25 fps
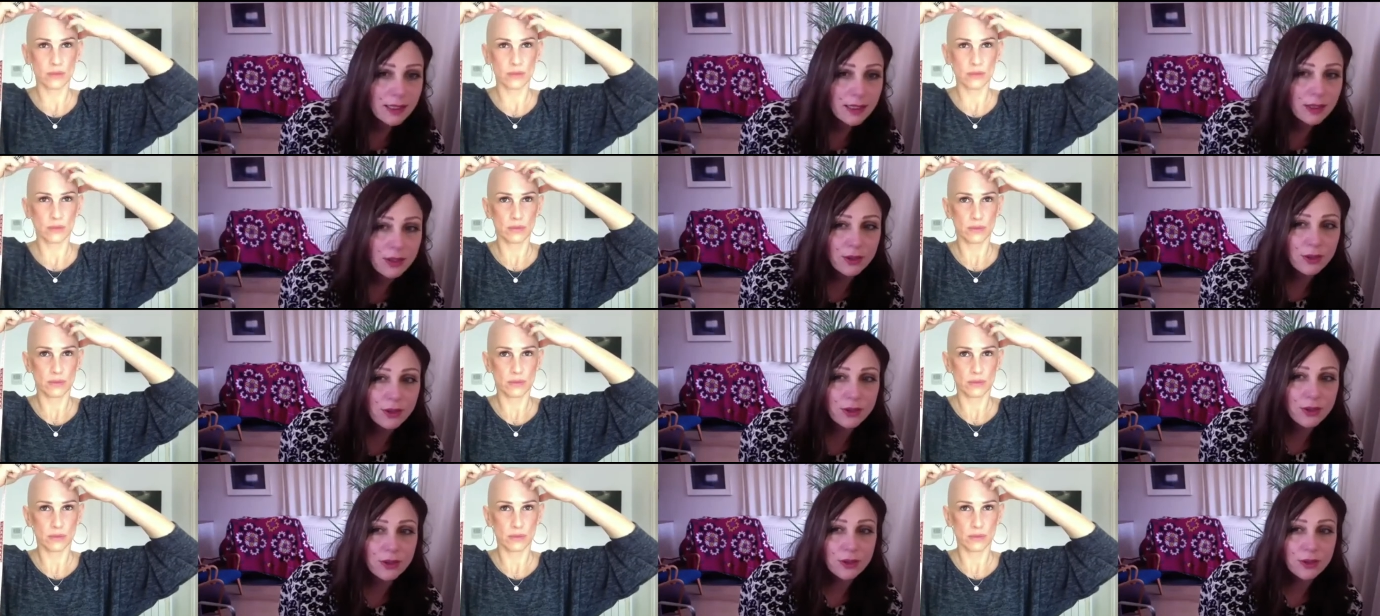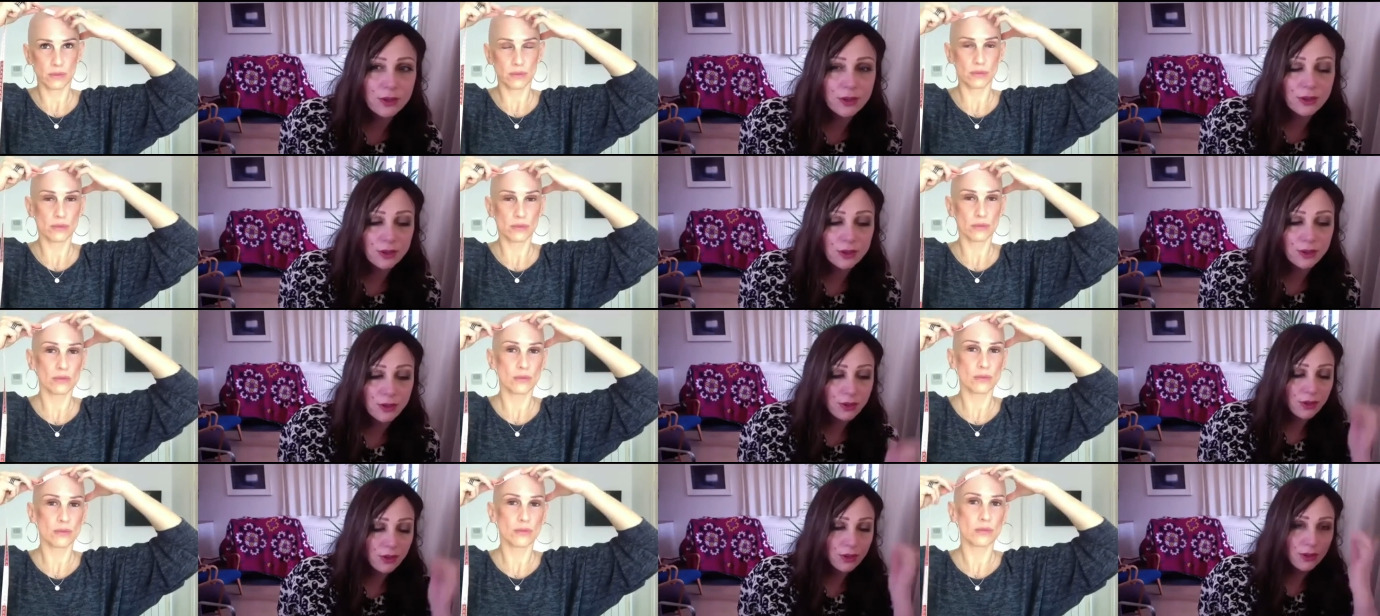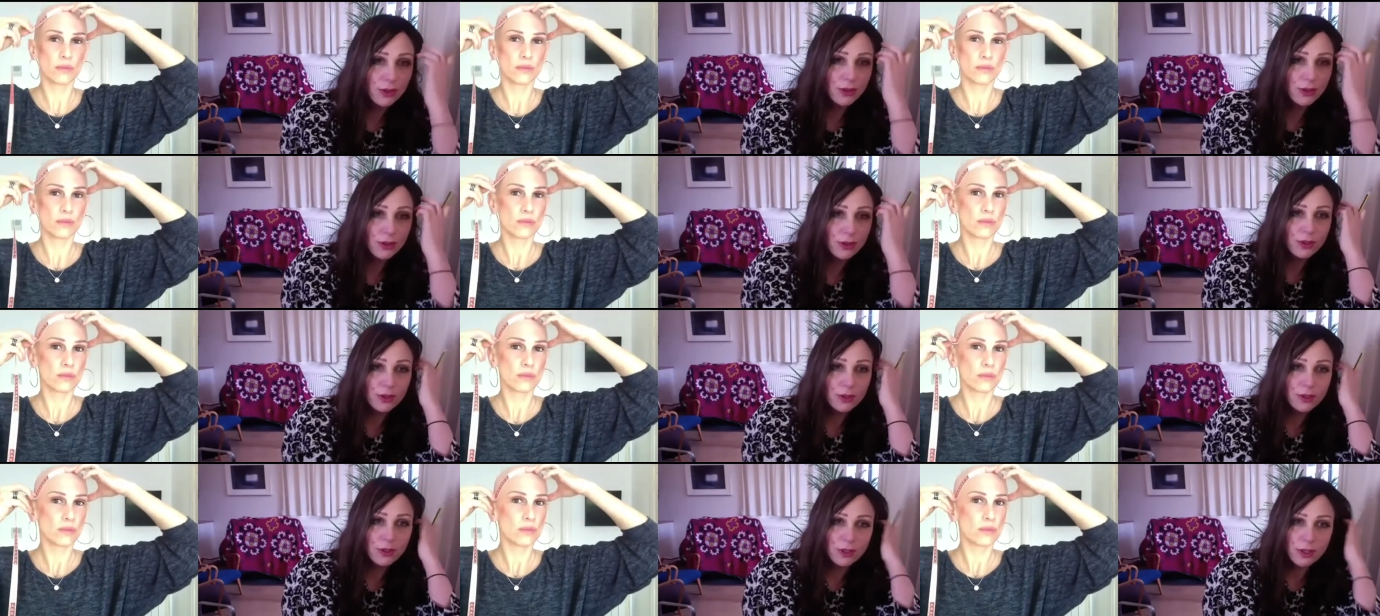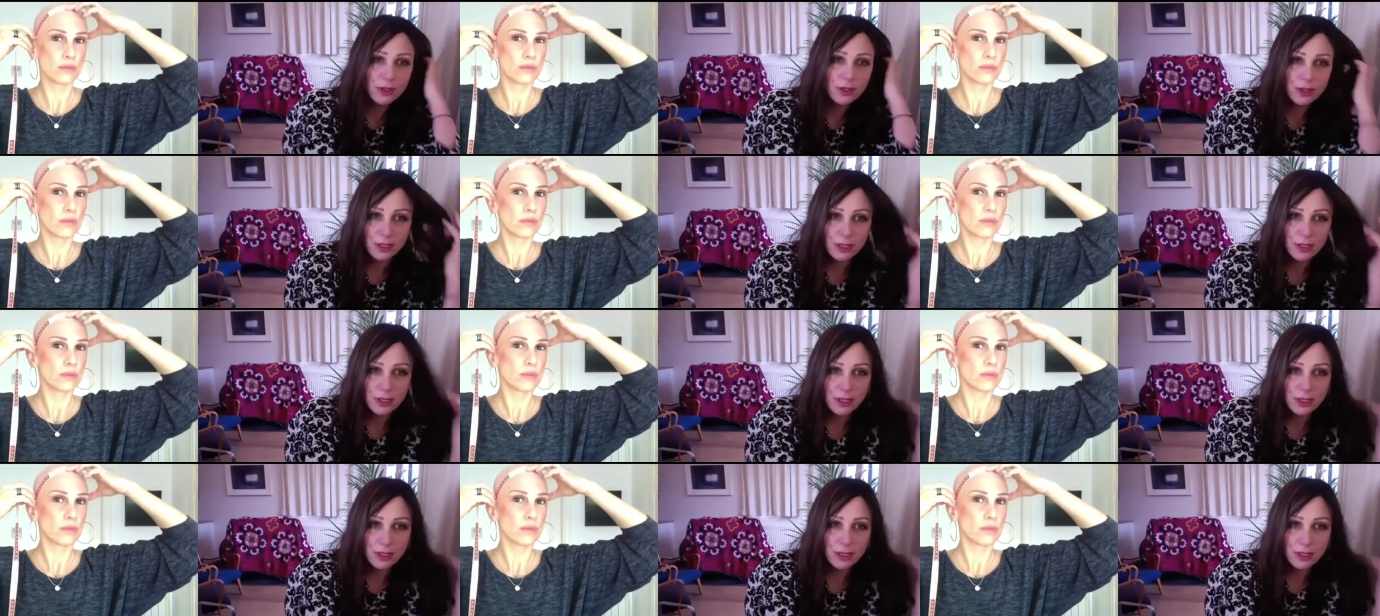Nothing is said.